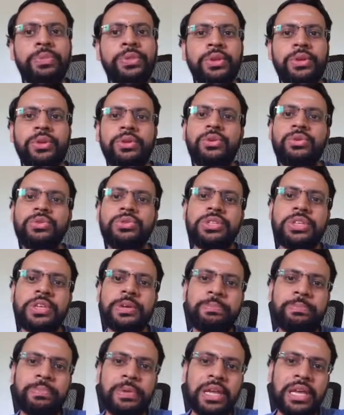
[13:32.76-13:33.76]
you
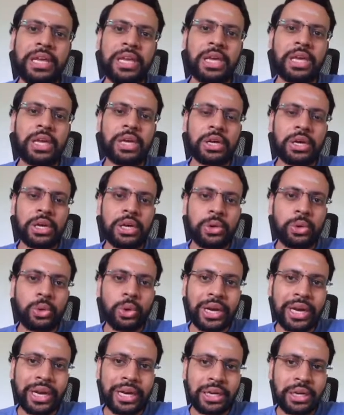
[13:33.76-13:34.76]
simply
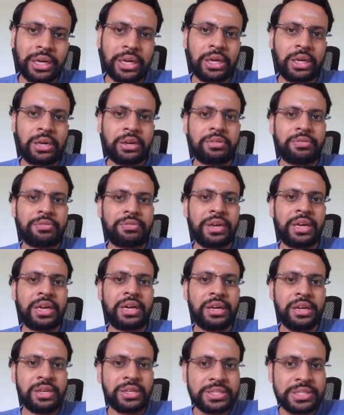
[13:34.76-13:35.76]
look at
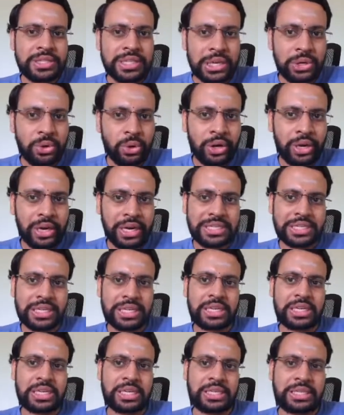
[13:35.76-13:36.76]
where zero
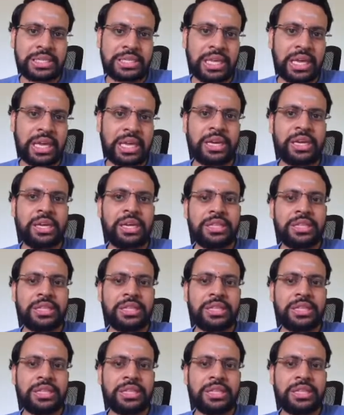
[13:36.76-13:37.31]
crossing is there.